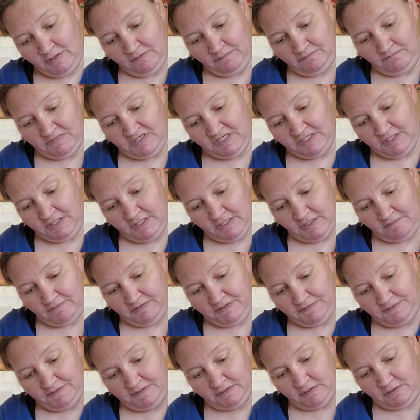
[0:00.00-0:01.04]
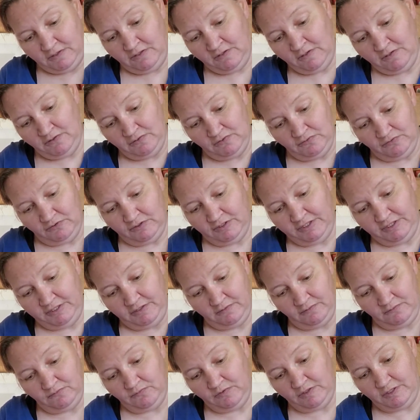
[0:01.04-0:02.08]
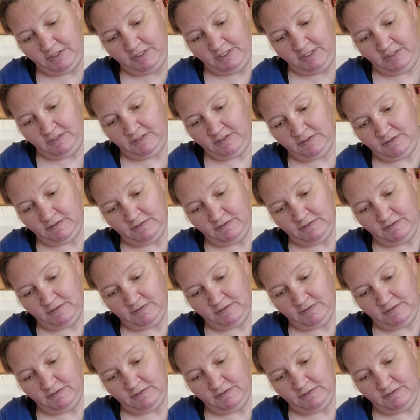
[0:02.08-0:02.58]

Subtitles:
make everything really runny.